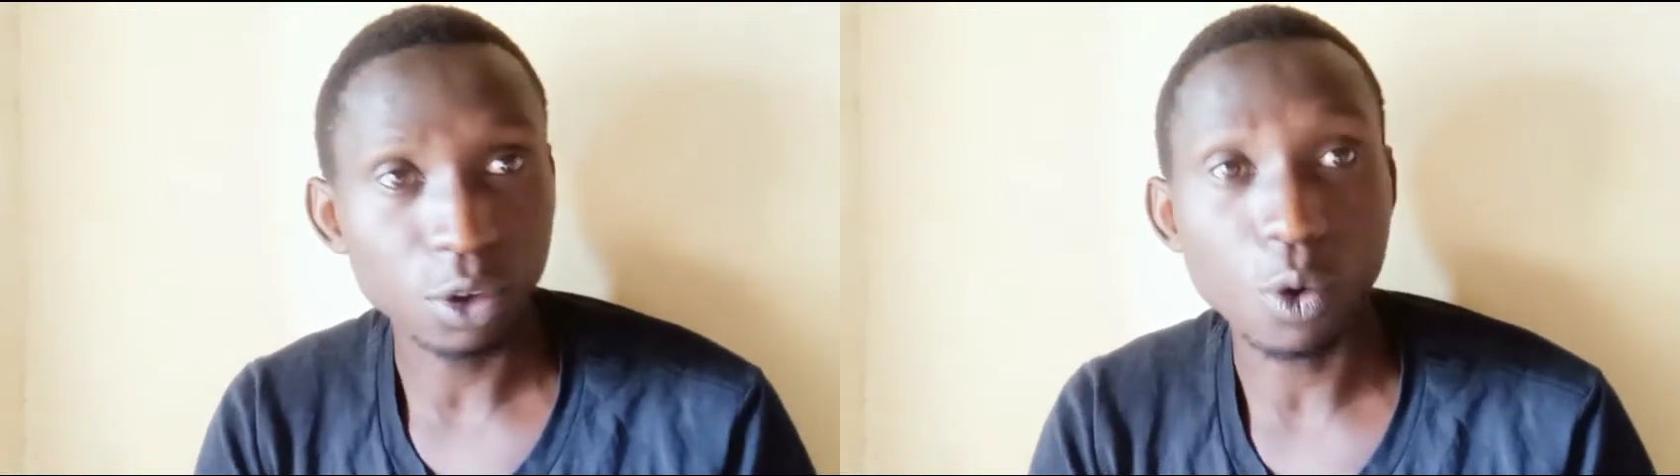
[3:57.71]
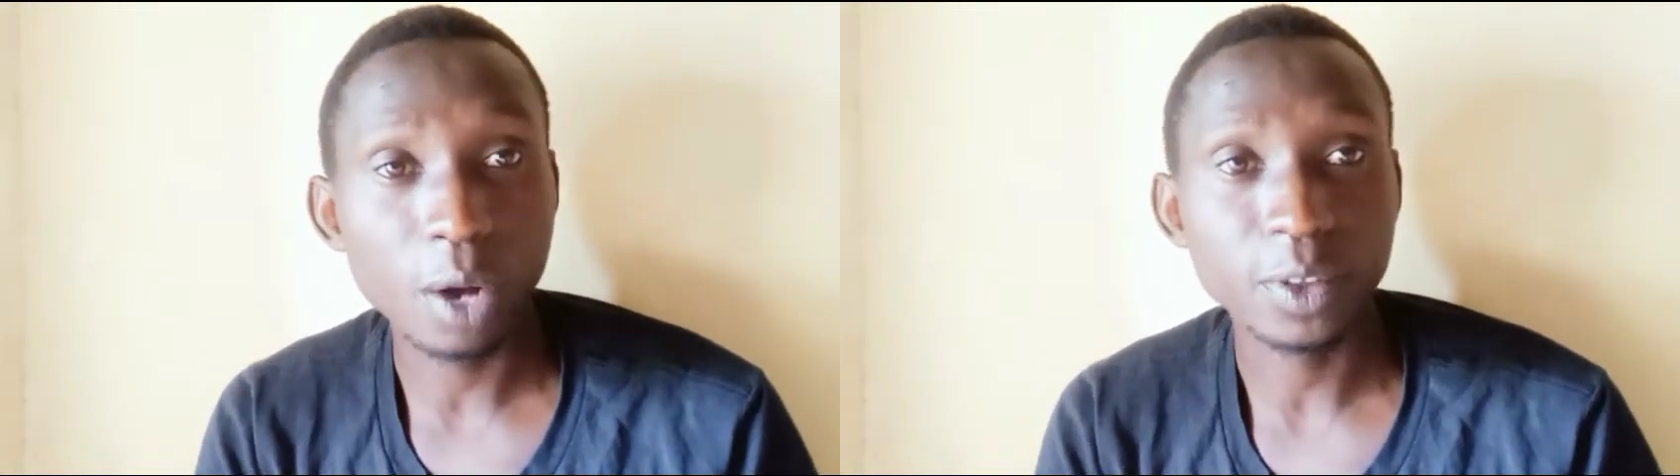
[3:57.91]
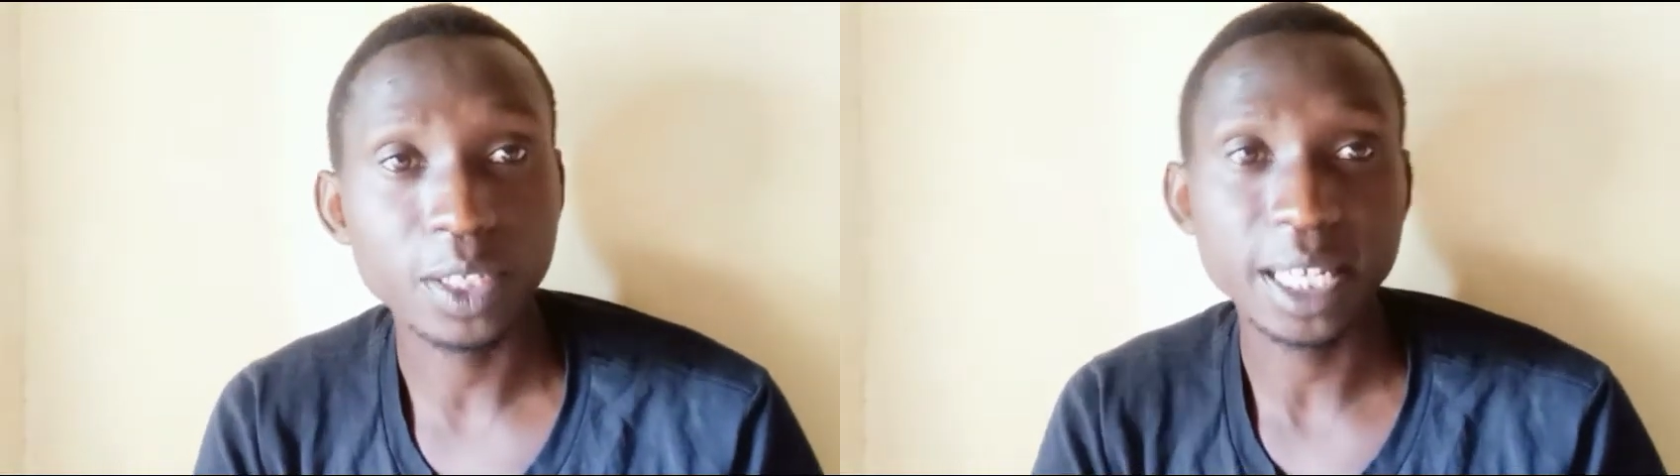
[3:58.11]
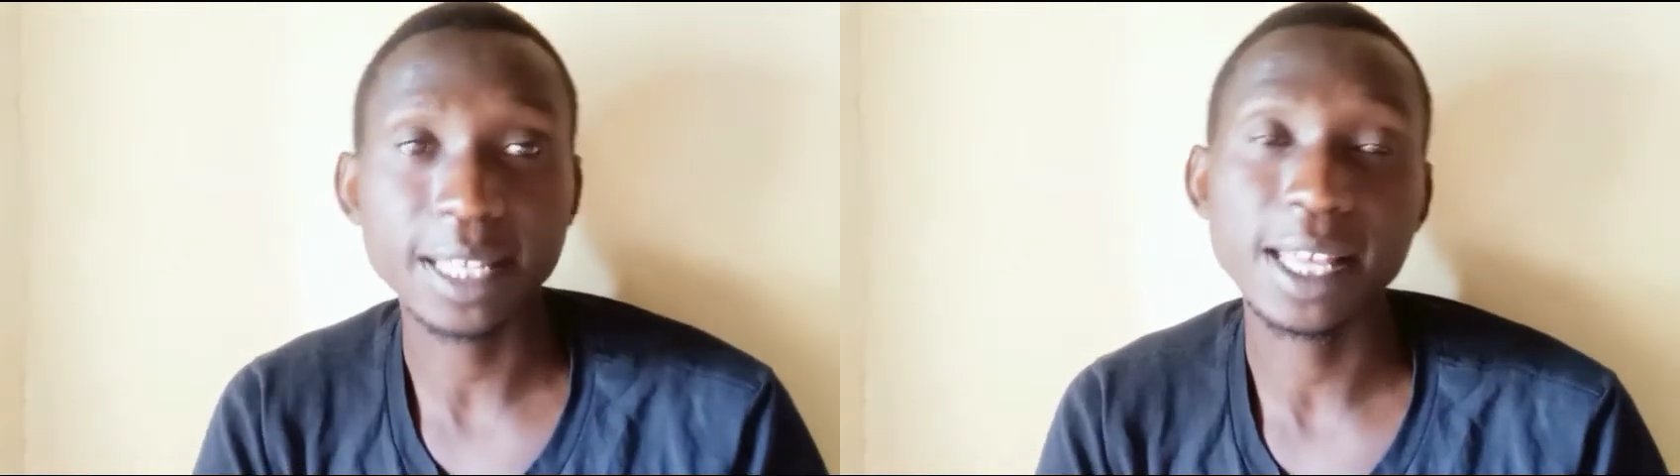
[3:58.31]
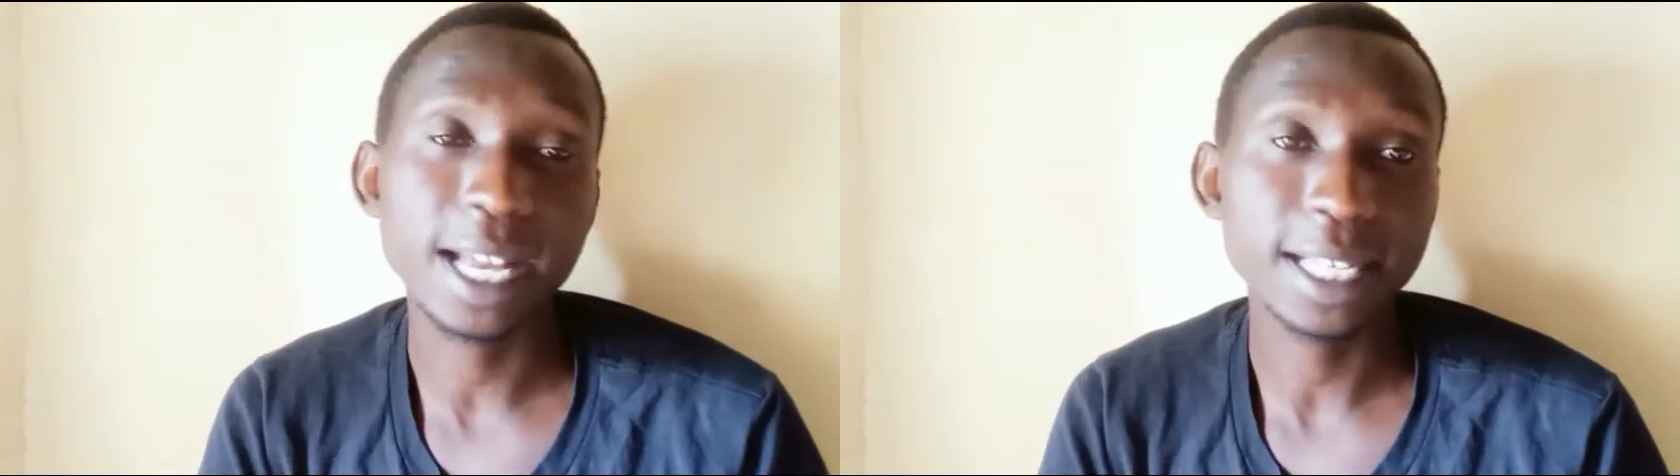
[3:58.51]
go
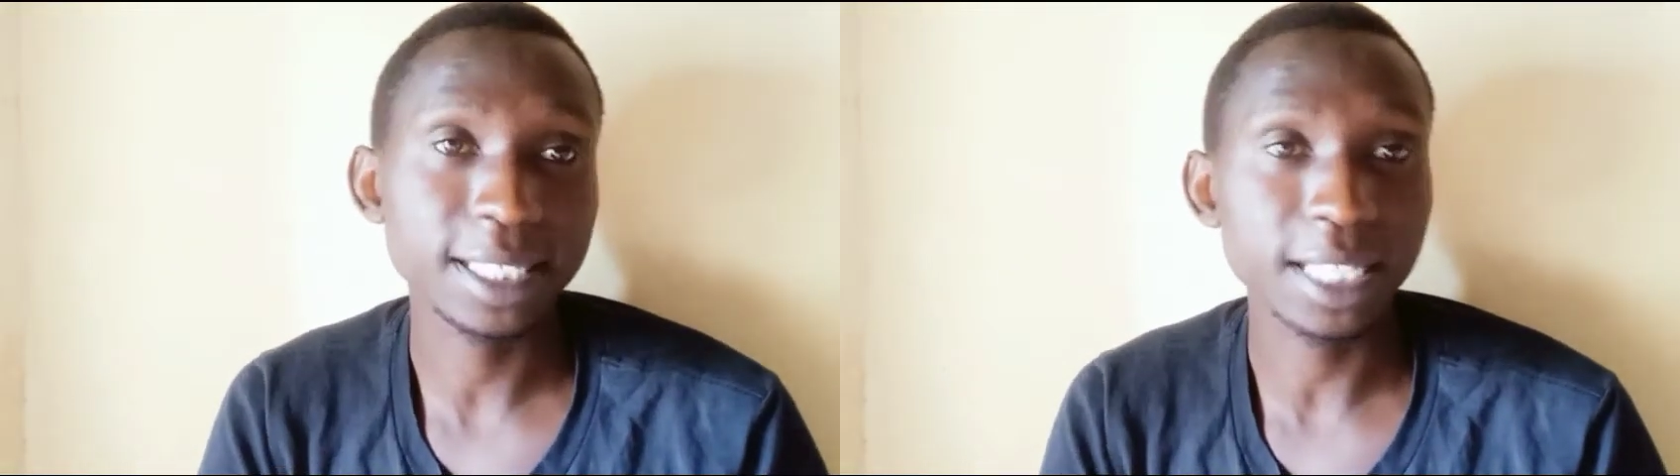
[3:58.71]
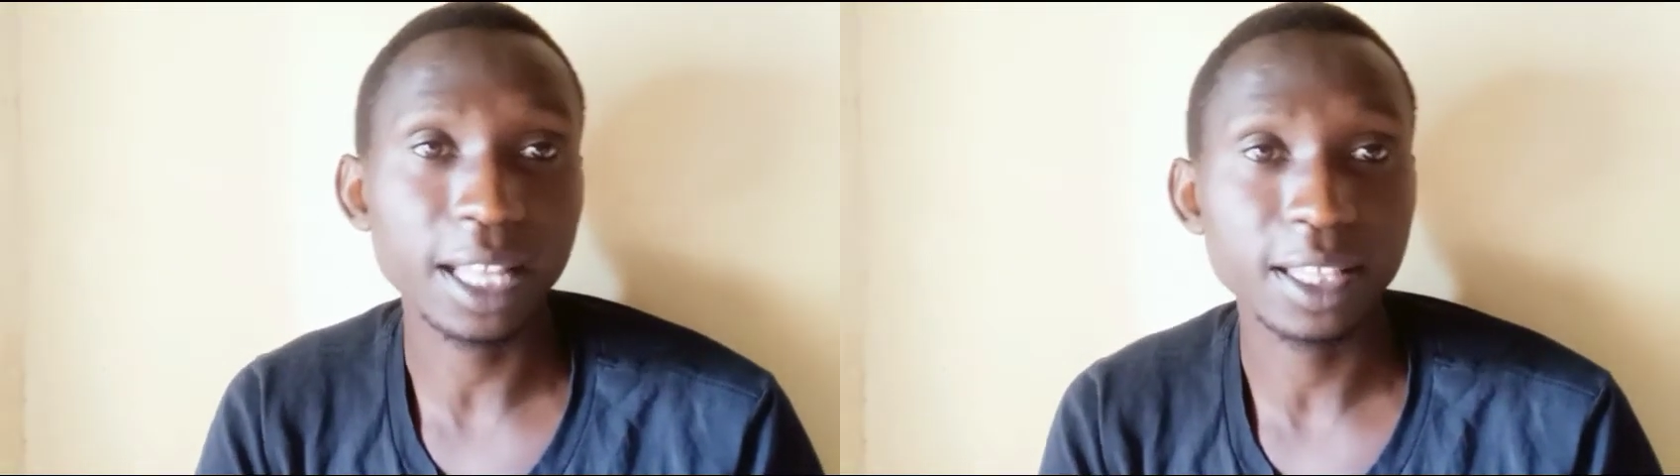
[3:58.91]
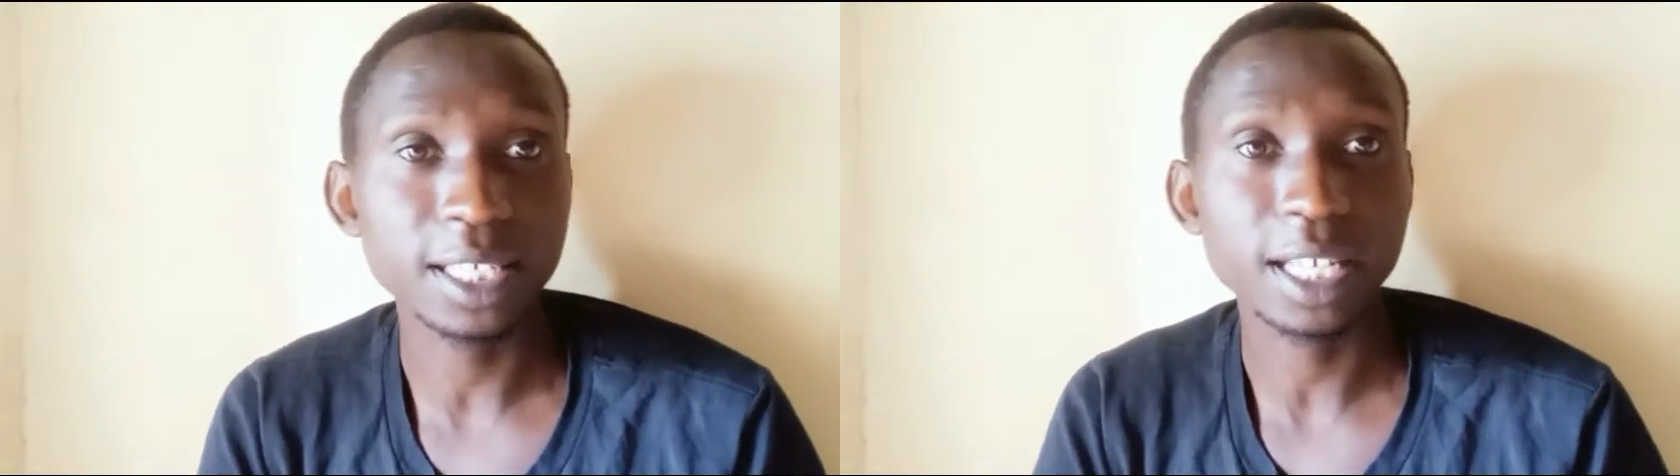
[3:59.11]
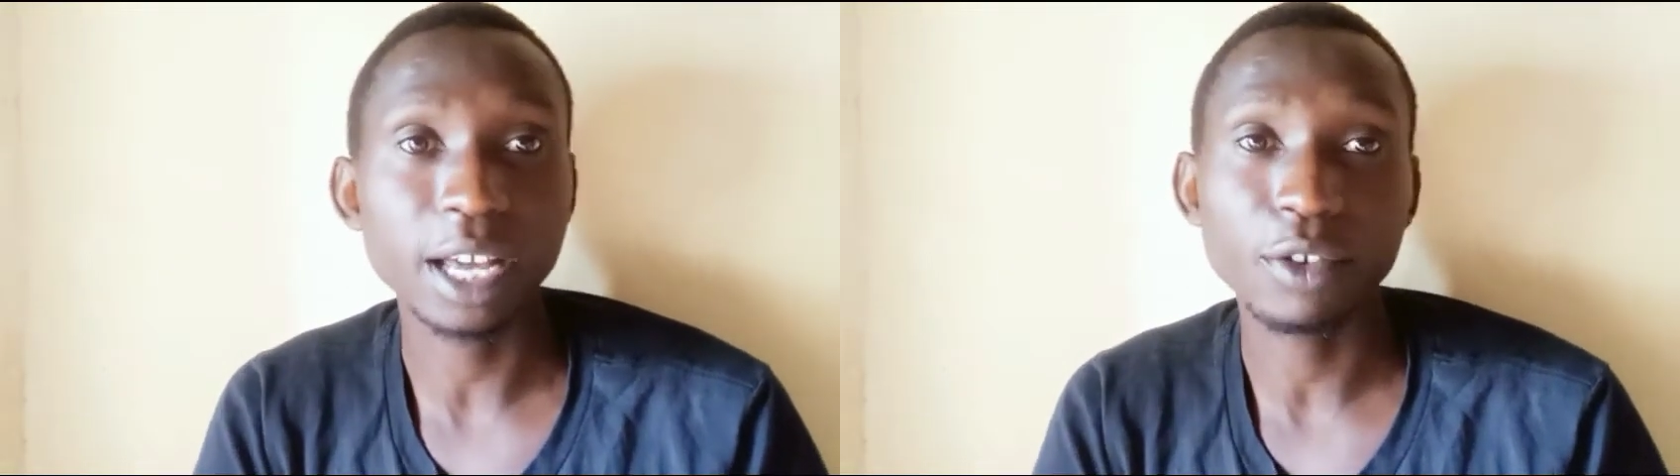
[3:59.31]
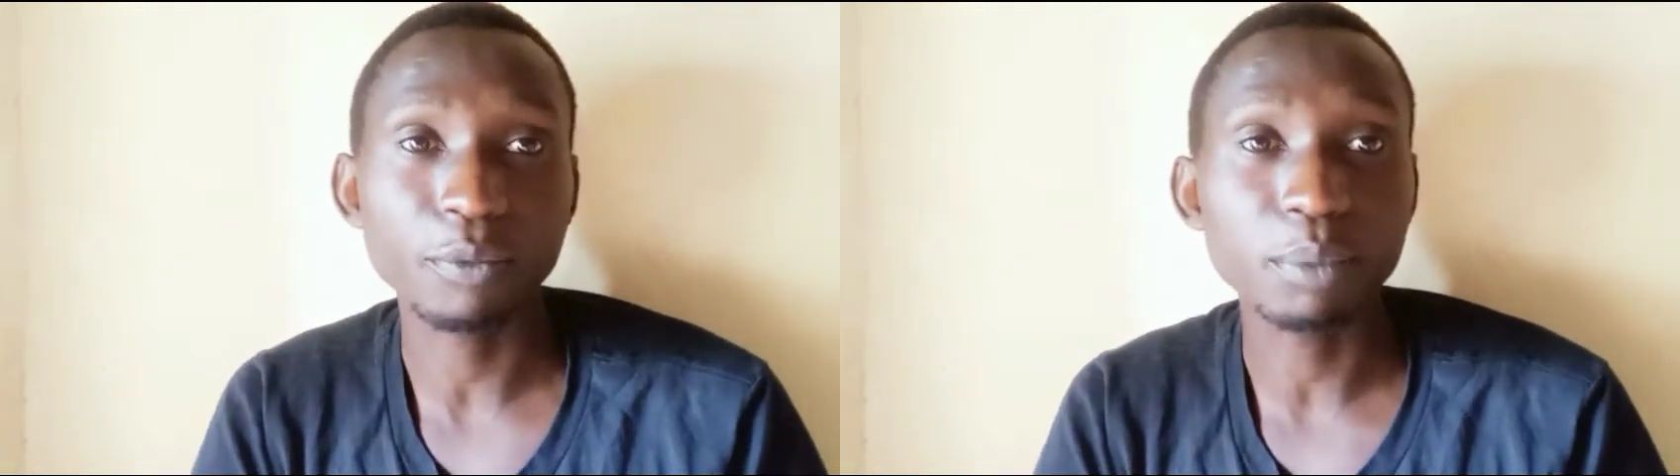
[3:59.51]
outside there start this
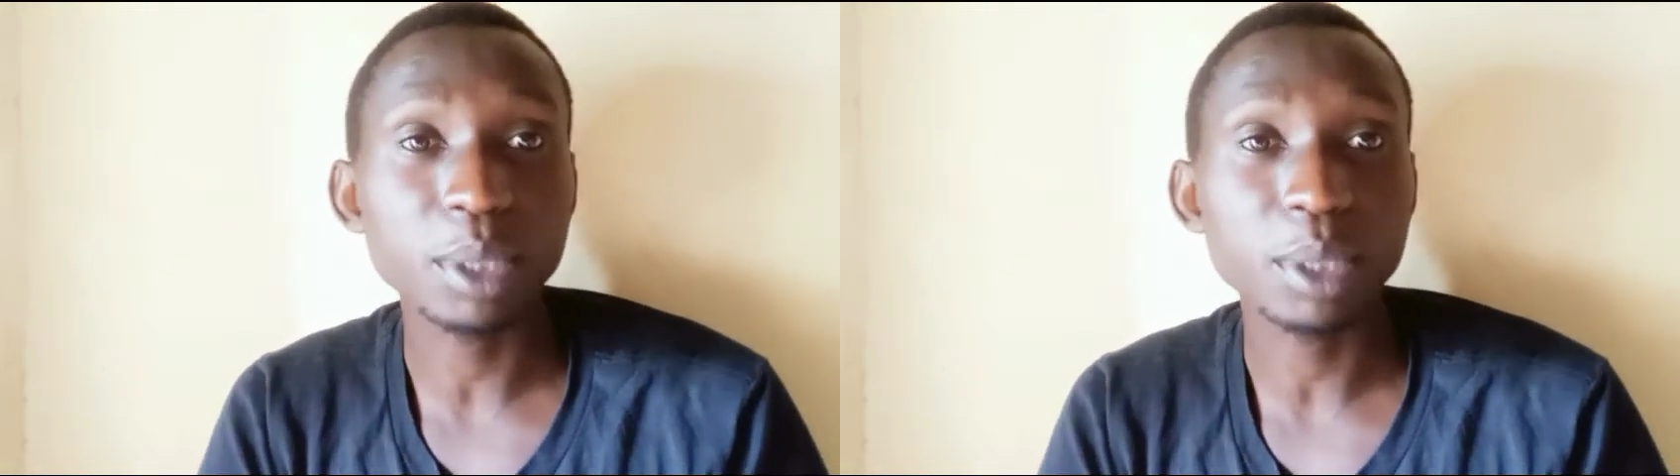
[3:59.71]
kind of